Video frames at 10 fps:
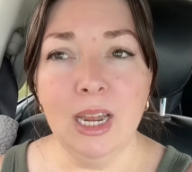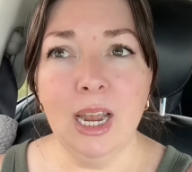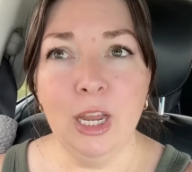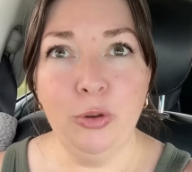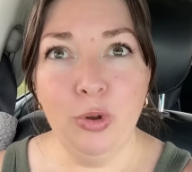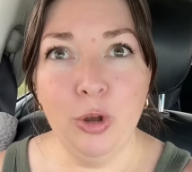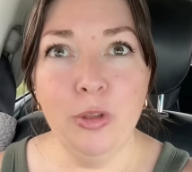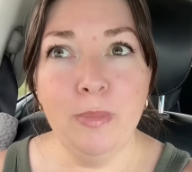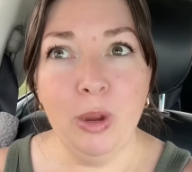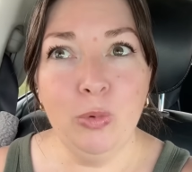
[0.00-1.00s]
and you know that
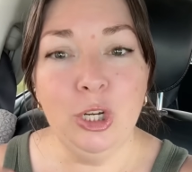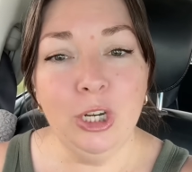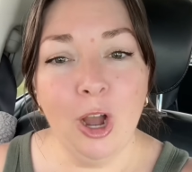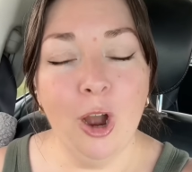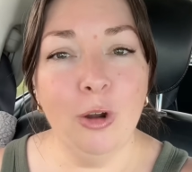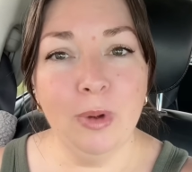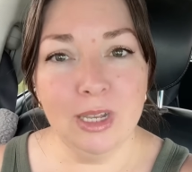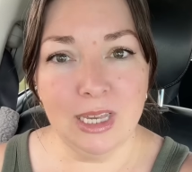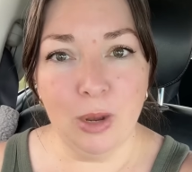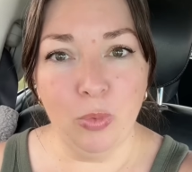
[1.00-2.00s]
my wishing harm on
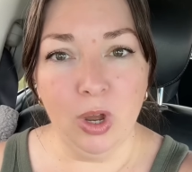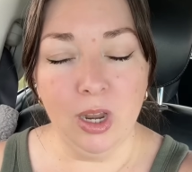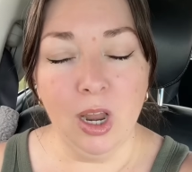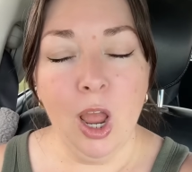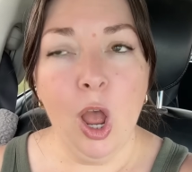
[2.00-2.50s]
someone